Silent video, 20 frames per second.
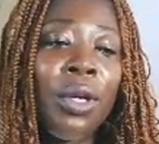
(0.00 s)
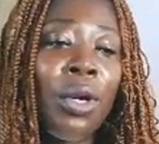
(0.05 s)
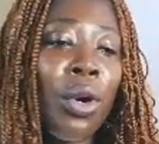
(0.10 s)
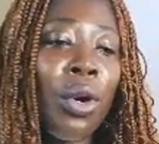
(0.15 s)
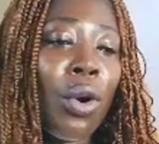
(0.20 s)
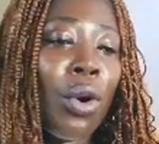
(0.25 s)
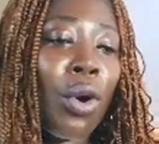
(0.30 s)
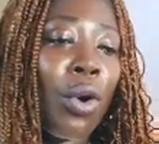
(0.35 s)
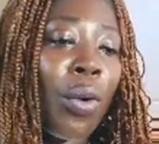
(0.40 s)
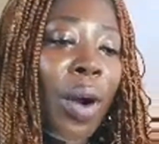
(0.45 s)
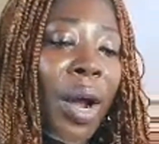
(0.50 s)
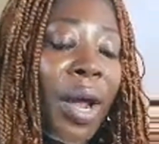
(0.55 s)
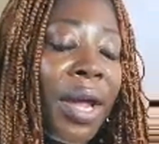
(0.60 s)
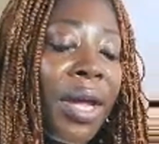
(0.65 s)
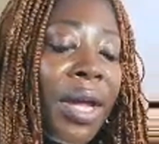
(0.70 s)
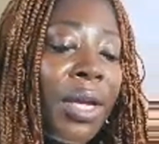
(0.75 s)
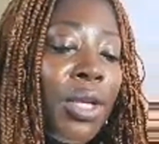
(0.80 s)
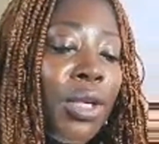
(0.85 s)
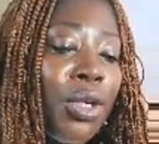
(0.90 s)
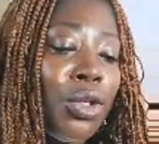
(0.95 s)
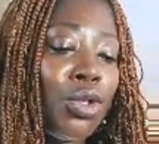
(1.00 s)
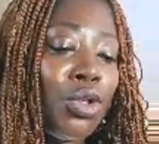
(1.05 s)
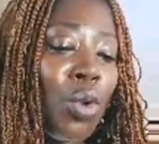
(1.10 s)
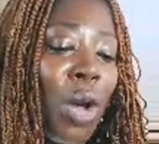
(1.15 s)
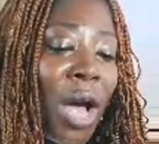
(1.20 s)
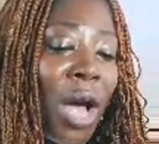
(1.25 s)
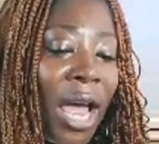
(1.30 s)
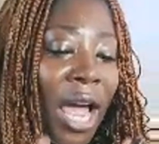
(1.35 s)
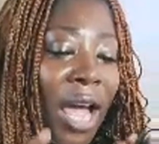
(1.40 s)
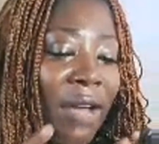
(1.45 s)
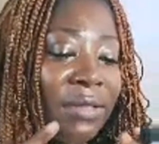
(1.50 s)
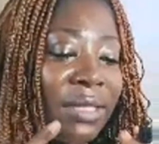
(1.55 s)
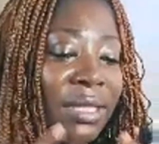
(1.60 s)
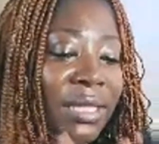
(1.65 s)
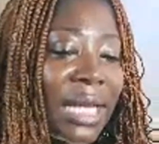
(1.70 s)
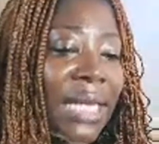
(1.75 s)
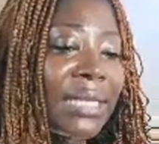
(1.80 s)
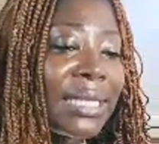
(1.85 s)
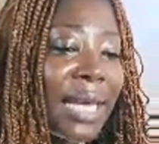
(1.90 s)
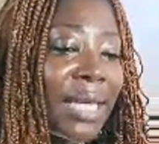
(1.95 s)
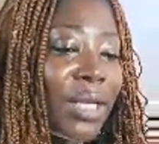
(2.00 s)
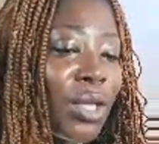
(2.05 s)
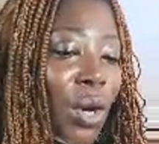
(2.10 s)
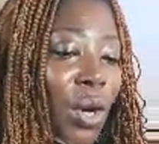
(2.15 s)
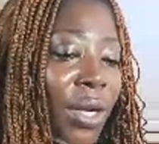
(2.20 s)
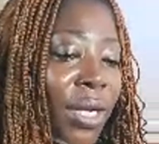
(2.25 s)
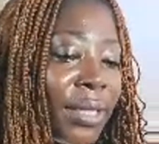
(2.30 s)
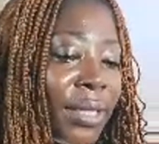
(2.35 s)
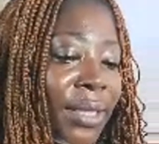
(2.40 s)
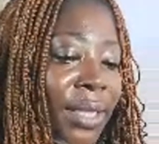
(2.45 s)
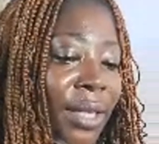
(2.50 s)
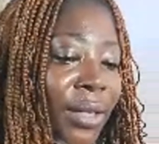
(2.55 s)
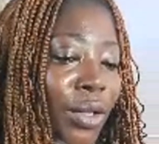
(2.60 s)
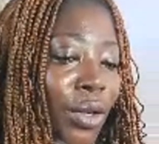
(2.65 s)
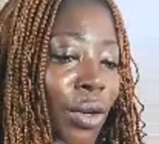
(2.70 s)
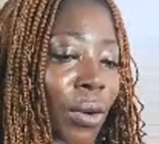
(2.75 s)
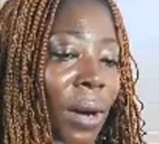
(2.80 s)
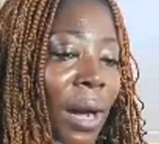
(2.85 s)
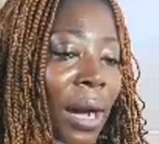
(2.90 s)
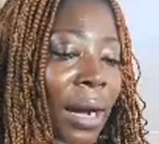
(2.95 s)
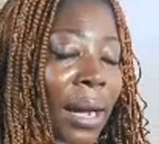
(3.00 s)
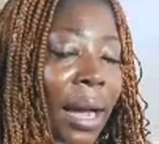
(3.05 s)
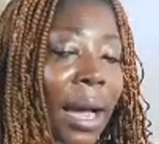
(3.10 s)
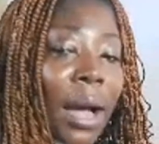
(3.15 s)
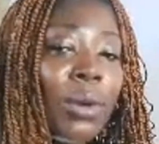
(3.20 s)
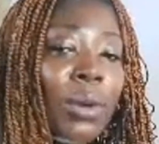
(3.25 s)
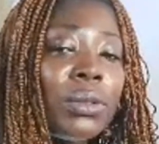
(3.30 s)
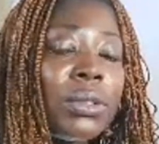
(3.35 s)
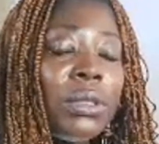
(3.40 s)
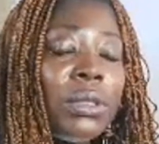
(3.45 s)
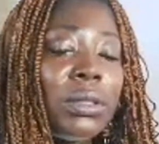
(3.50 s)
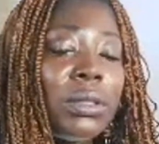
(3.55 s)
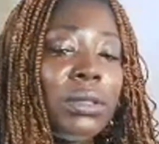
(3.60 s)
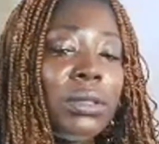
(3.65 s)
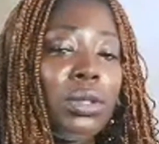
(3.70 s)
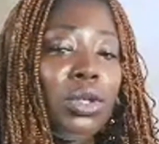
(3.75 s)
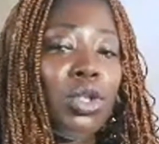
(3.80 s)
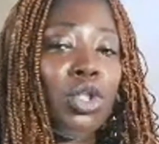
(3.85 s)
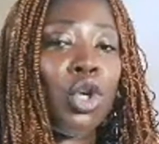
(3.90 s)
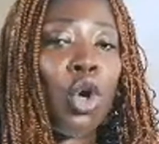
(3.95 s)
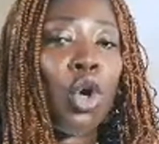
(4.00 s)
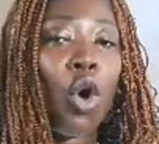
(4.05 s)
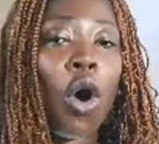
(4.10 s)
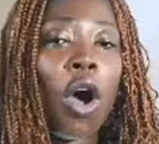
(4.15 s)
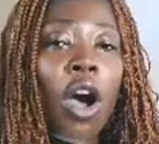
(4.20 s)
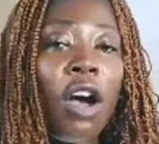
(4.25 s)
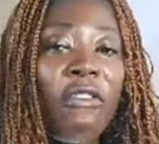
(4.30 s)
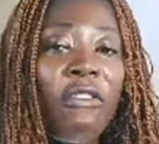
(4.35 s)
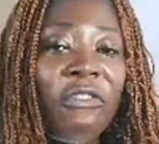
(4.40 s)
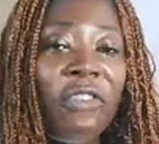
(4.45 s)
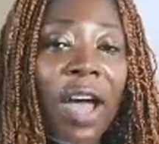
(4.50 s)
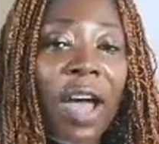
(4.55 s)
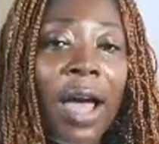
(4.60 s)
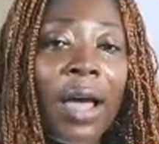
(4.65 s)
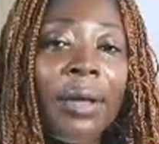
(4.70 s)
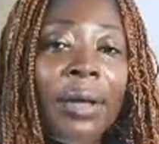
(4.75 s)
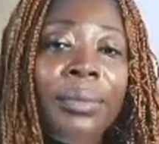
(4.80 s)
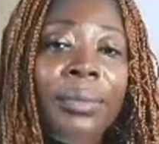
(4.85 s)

All right? So I have started auditing your accounts, your offer.